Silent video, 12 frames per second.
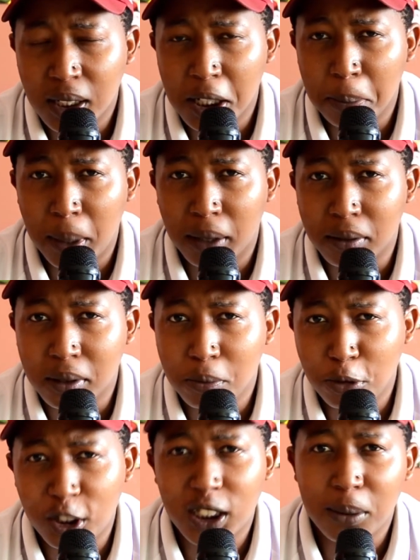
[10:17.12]
about
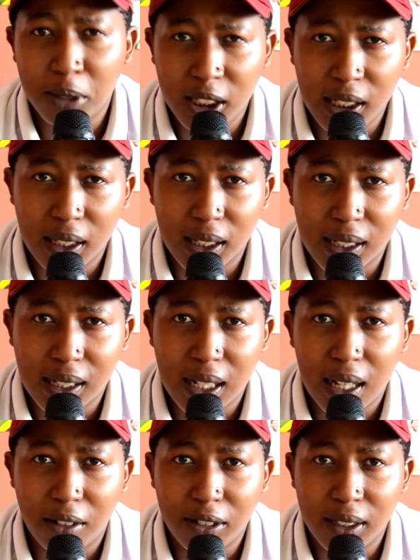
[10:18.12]
Museveni and the
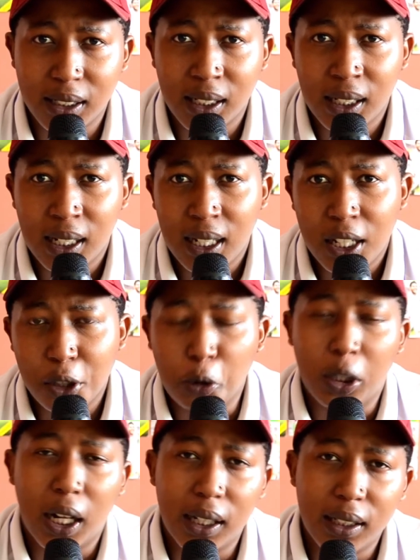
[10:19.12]
current
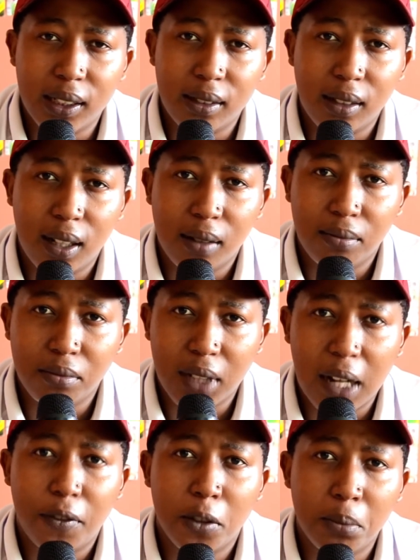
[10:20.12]
Ugandan
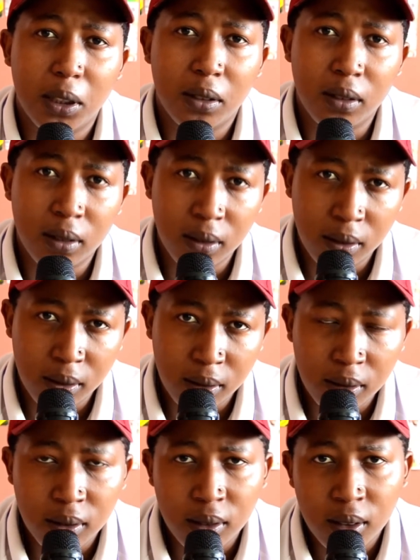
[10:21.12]
government?
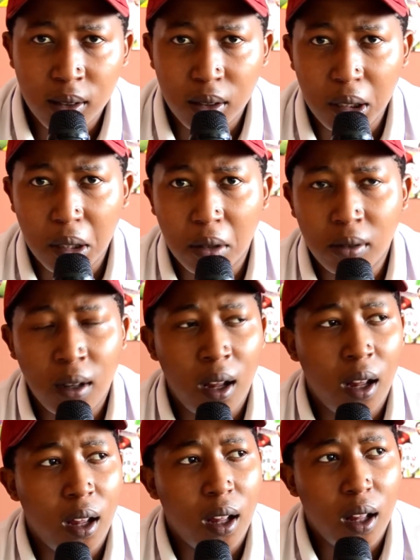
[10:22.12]
You know,
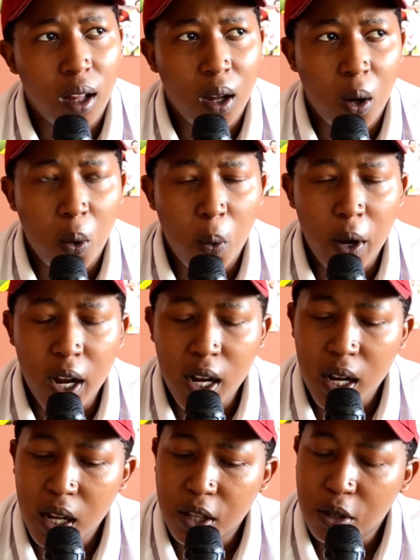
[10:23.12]
we're
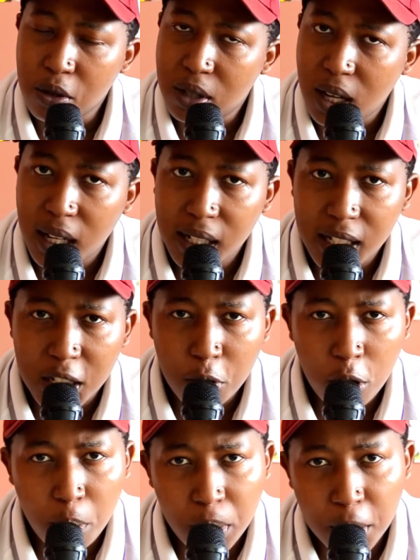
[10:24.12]
in a society
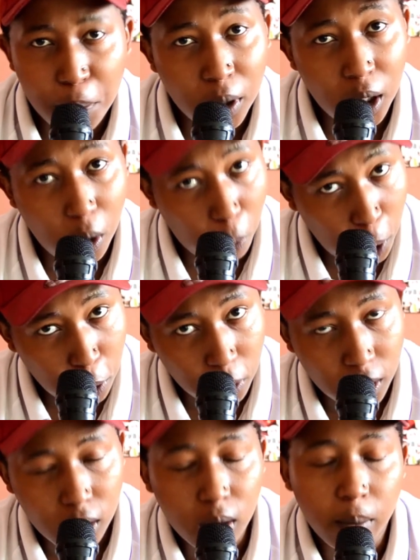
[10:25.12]
where people are
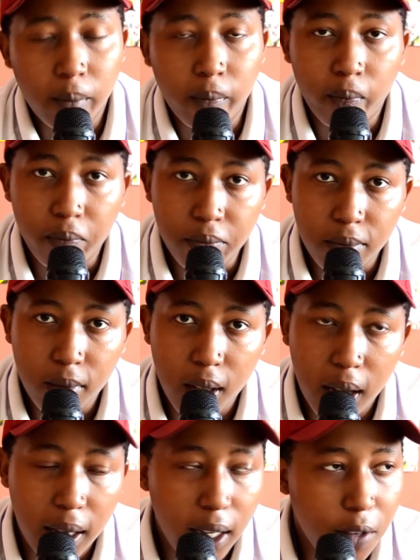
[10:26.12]
woke,
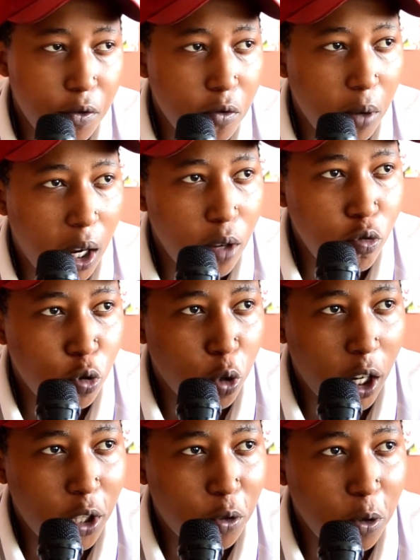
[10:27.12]
and everyone who
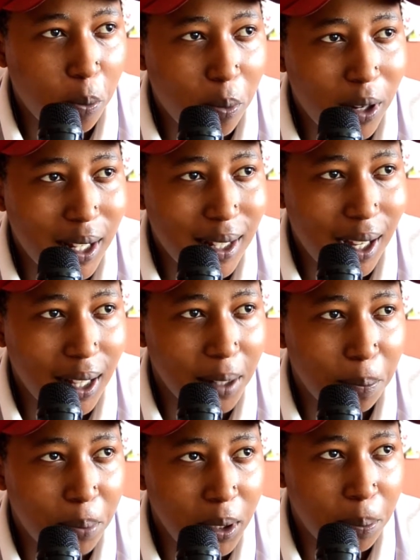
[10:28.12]
tries to oppress other
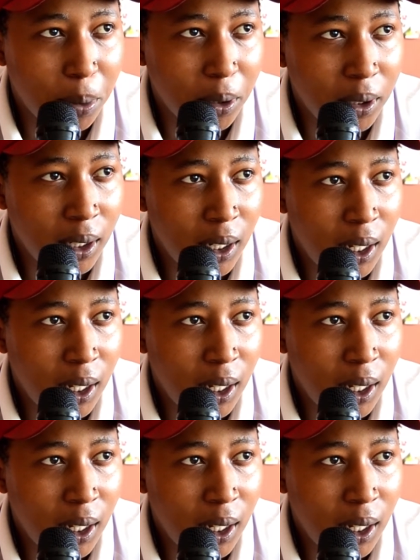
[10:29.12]
people,